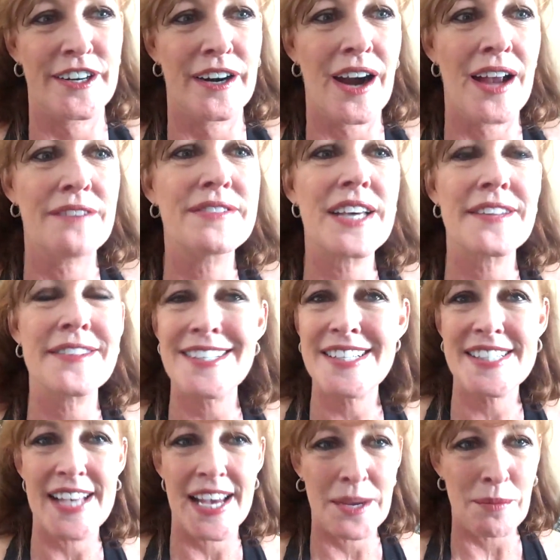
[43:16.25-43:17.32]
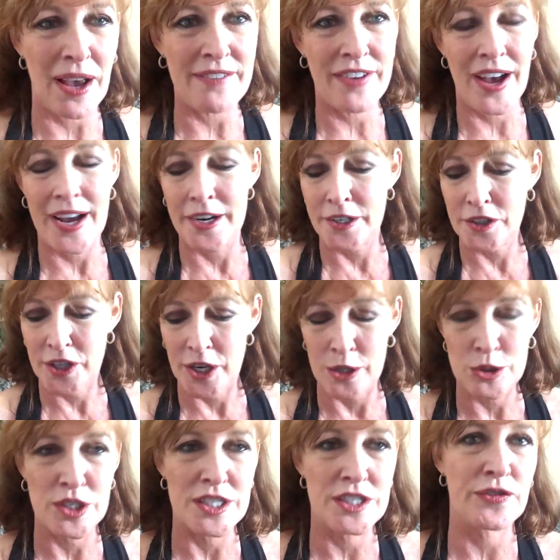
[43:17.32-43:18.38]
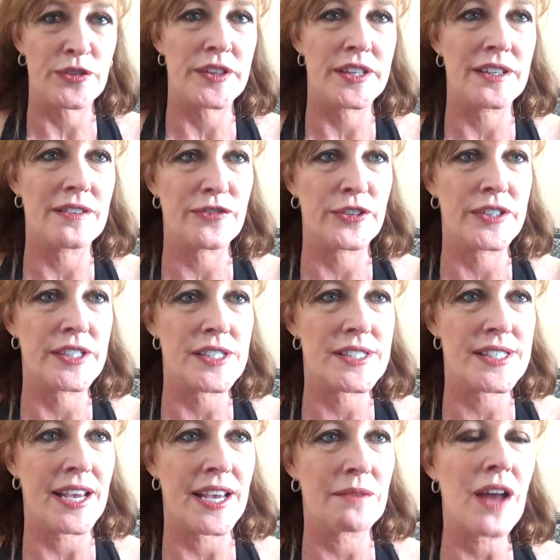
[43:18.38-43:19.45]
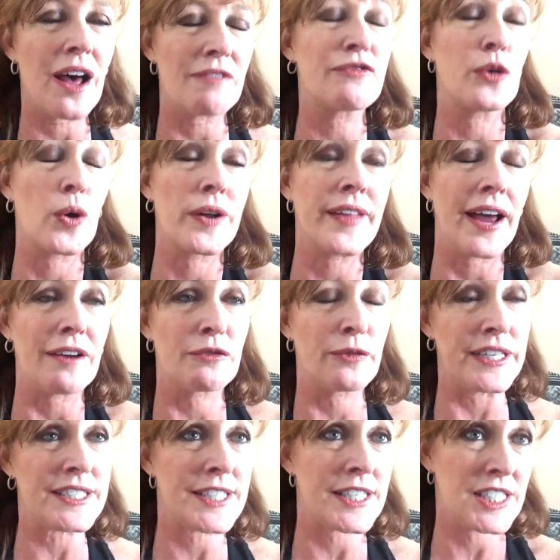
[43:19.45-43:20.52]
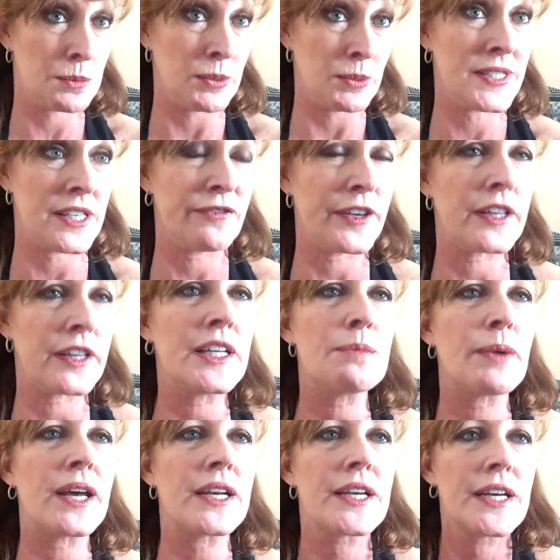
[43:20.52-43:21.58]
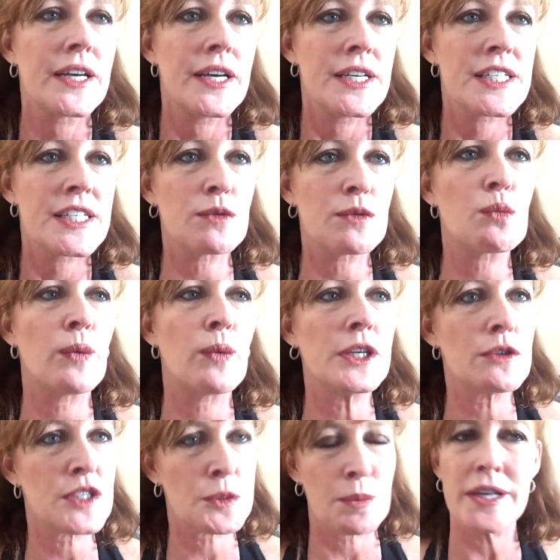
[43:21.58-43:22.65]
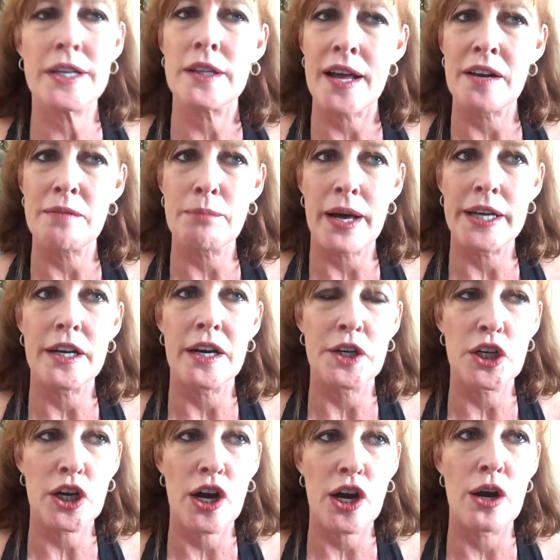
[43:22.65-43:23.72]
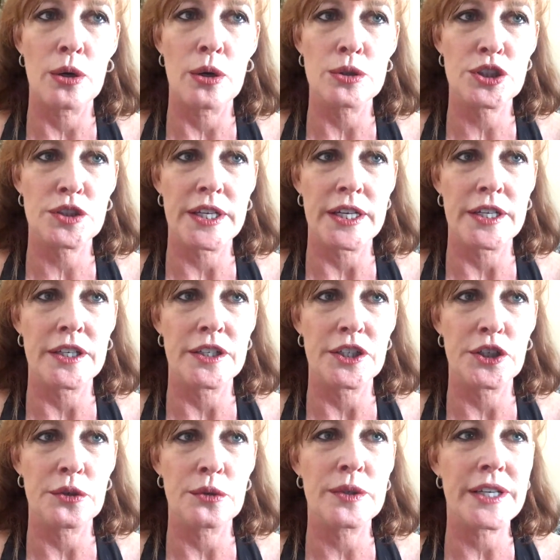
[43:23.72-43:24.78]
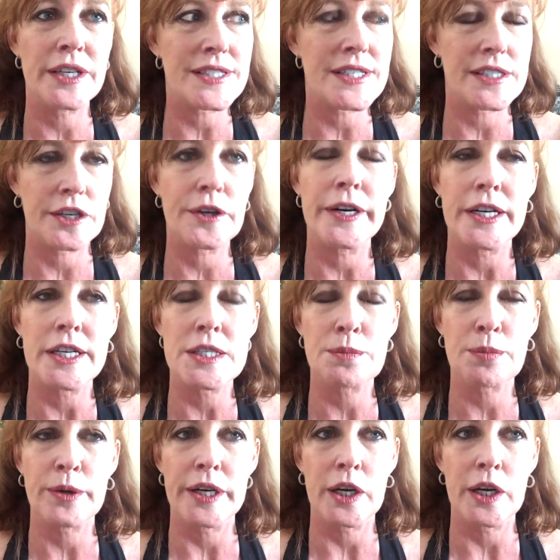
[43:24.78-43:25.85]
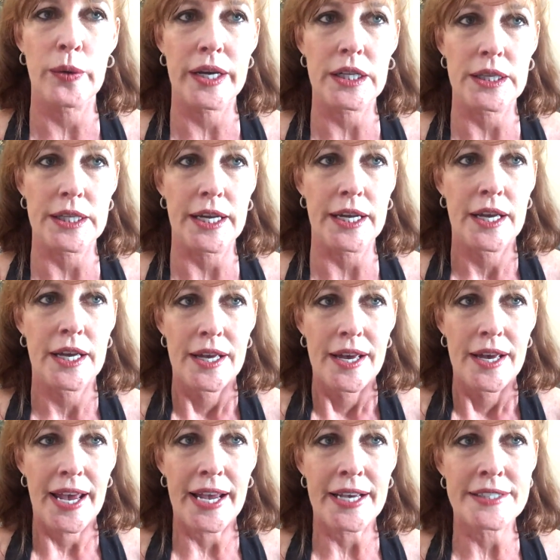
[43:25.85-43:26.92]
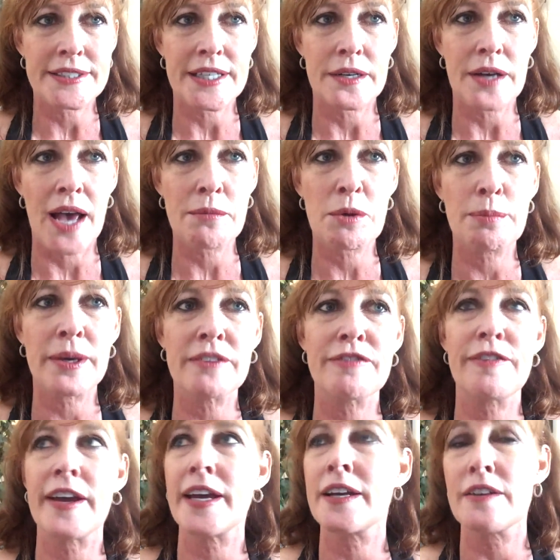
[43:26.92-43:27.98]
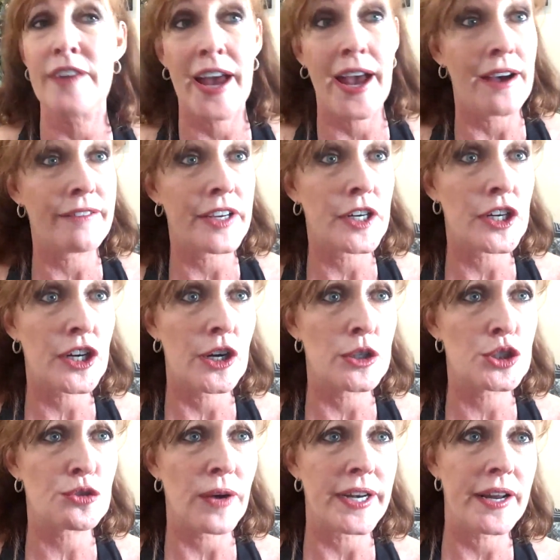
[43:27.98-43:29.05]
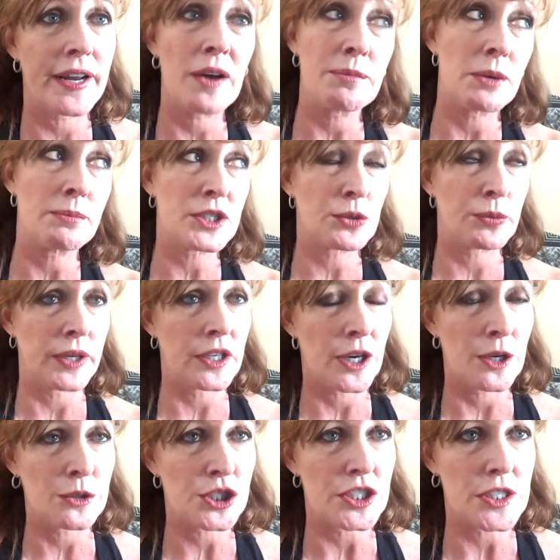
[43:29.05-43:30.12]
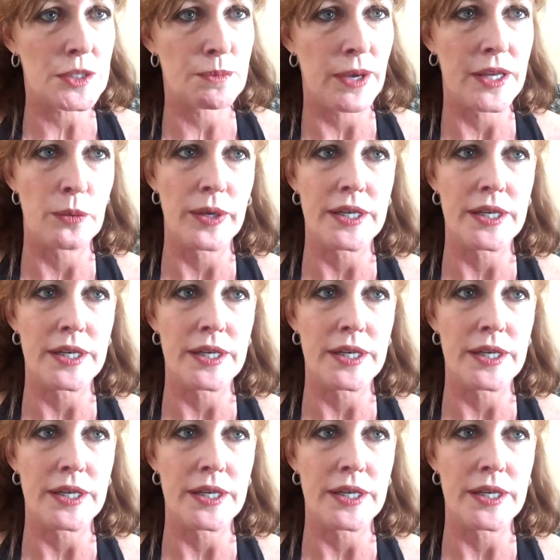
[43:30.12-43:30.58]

I've done the same. I've hired coaches for the same, not for that reason specifically, but when you spend a lot of money on a coach, then you get serious pretty quickly. Yeah. And I'm a big fan of having a coach. Right now I'm in between coaches, by the way.